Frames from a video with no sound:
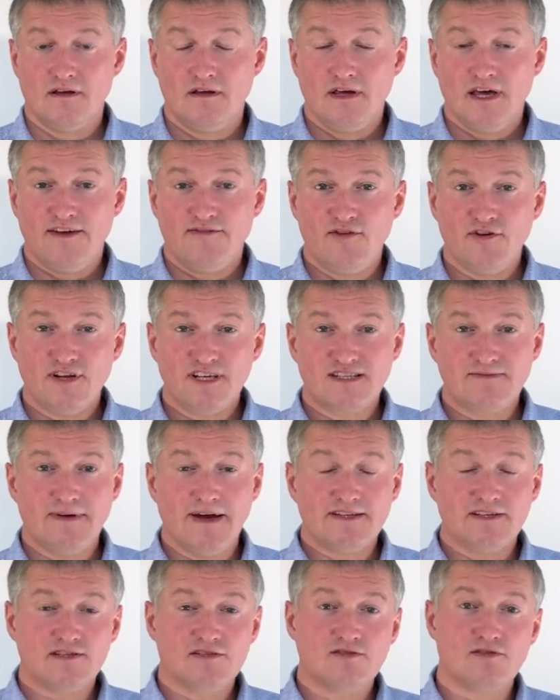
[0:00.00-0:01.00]
If you're
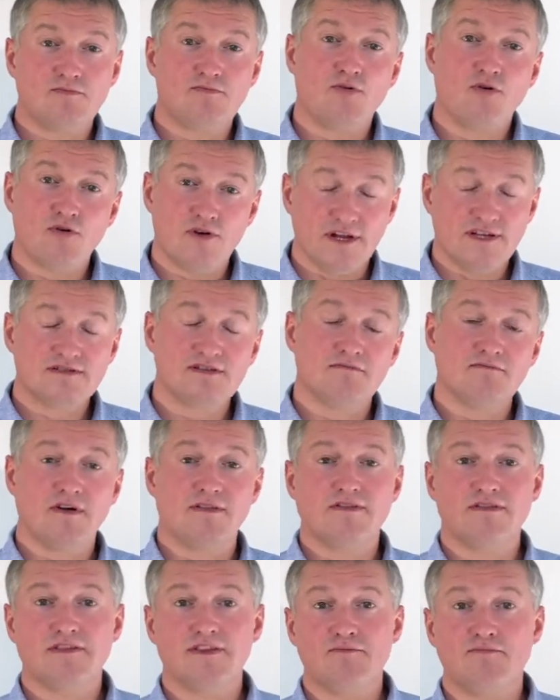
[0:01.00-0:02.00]
expected to report into a
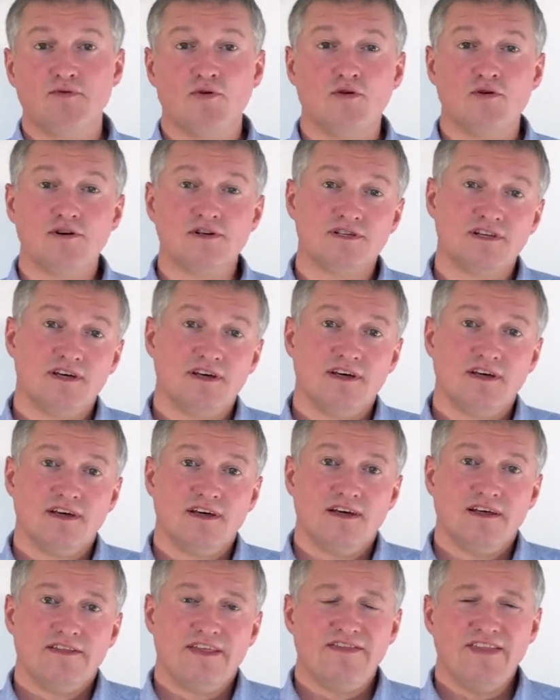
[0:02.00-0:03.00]
monthly board,
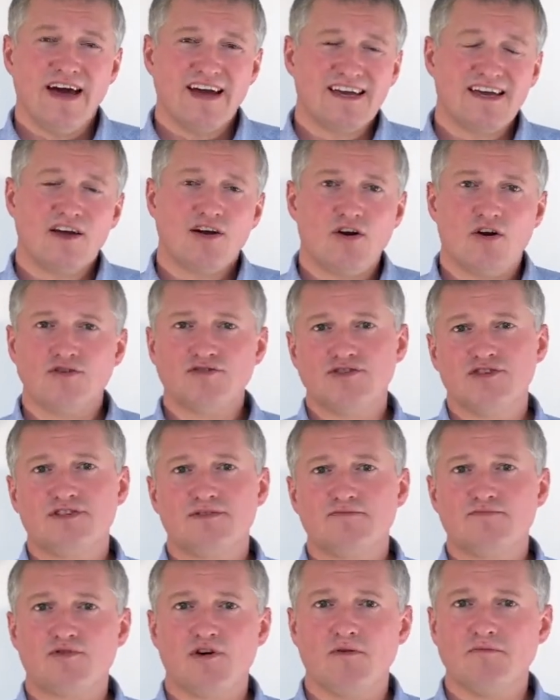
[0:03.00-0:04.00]
then that can cause you some
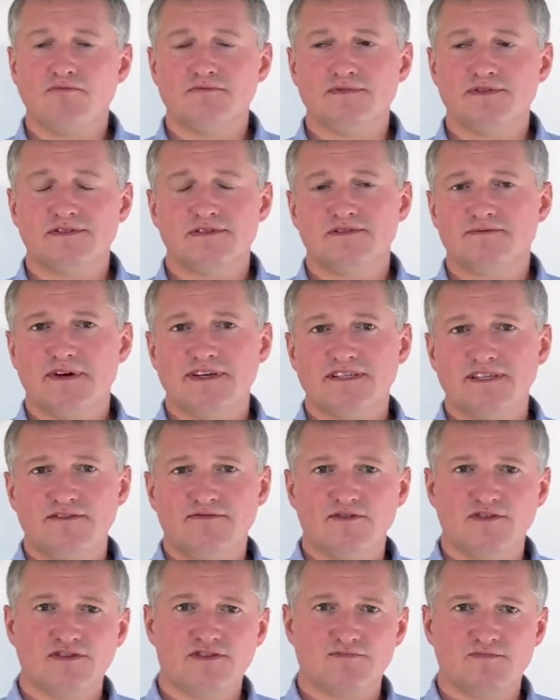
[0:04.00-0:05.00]
problems, especially if
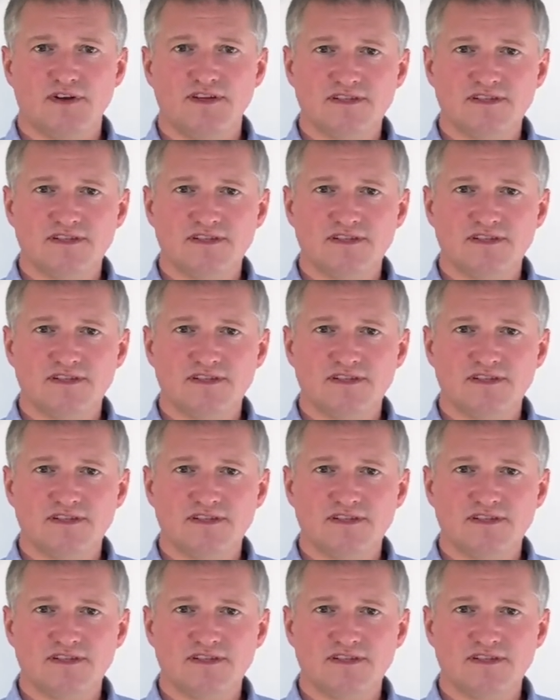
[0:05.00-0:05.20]
your sprints